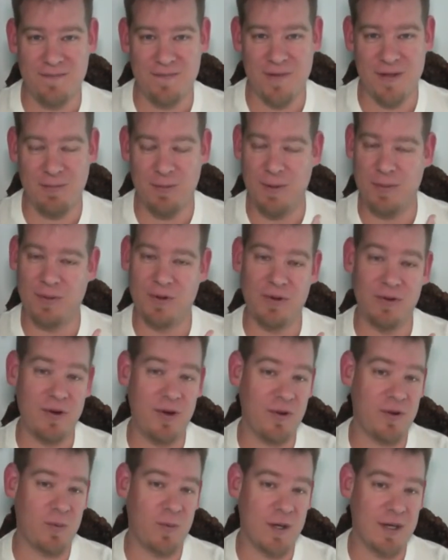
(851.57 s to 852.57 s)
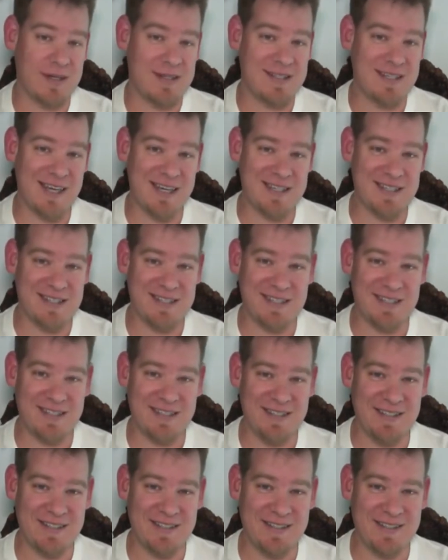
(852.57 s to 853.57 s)
If people don't know that we exist,
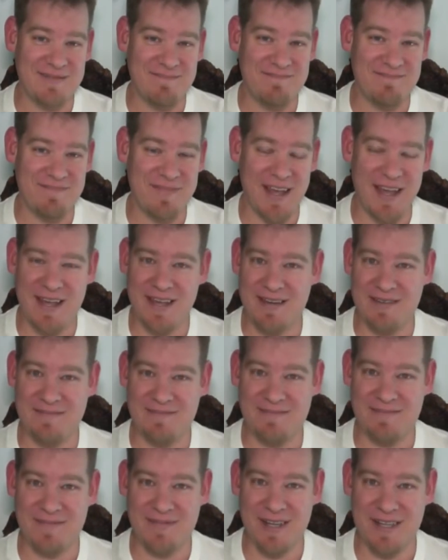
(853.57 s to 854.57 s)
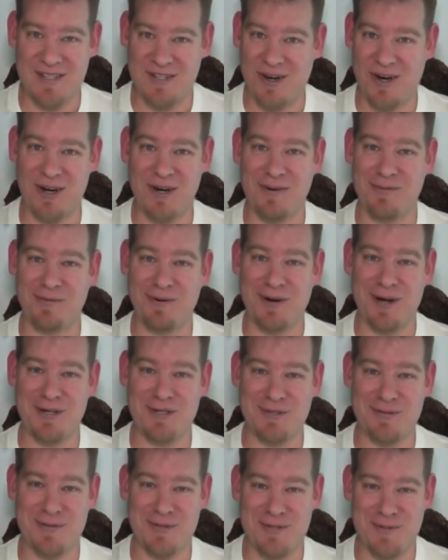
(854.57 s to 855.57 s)
then it's harder for us
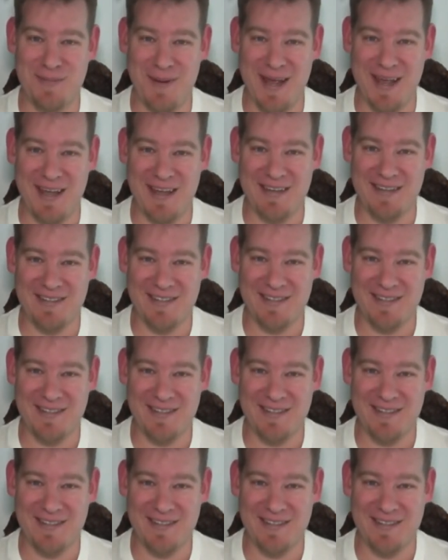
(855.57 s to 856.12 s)
to expand.